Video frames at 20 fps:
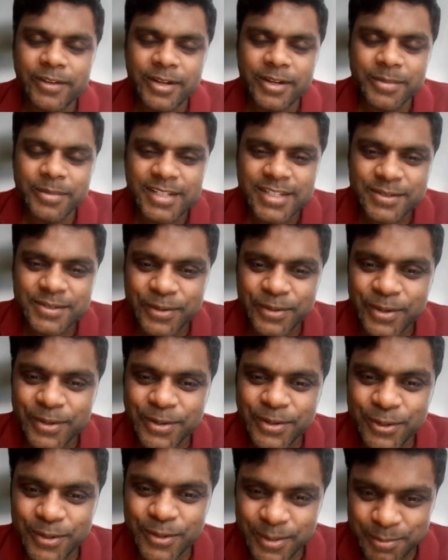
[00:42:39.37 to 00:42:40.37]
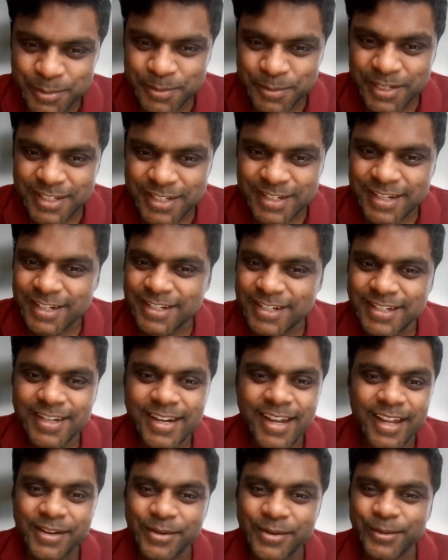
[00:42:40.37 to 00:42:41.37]
very best for your Europe's
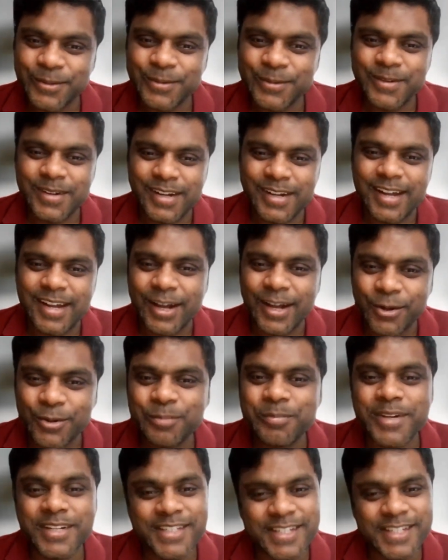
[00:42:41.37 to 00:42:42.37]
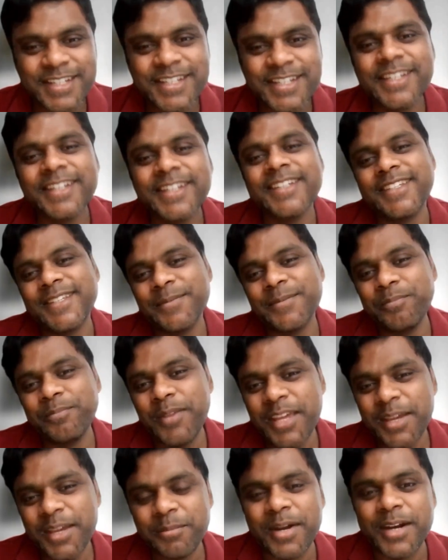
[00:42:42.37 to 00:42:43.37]
presentation. I know how prestigious
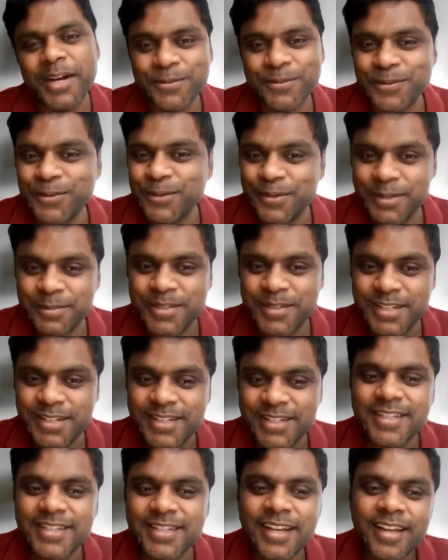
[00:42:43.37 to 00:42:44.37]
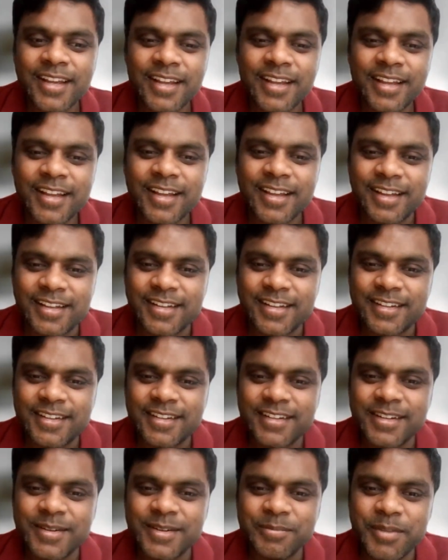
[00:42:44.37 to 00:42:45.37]
being part of NeurIPS is,
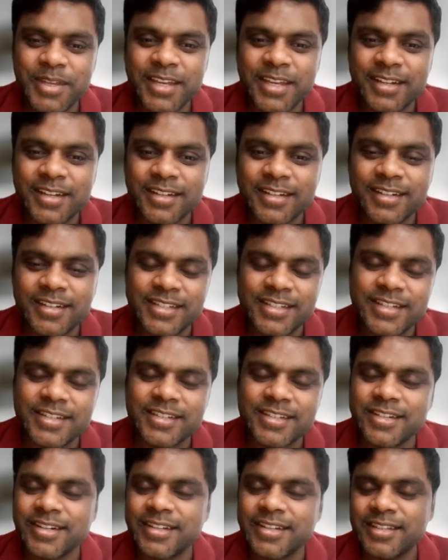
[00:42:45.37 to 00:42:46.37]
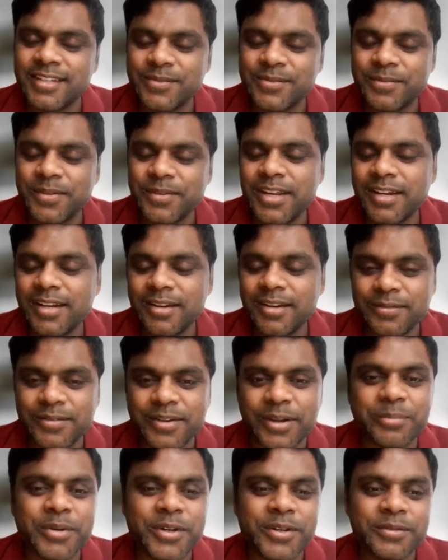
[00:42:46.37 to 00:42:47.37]
being a researcher in this field of
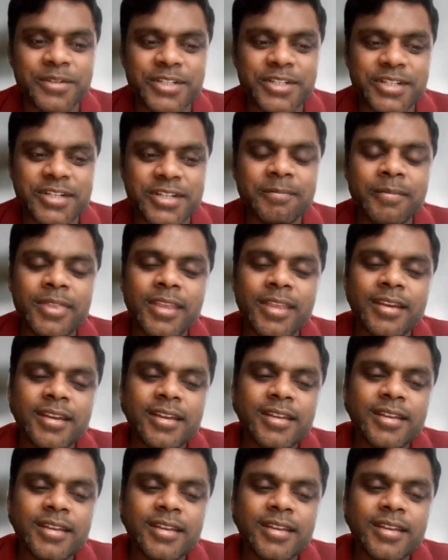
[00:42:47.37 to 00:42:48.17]
computer vision.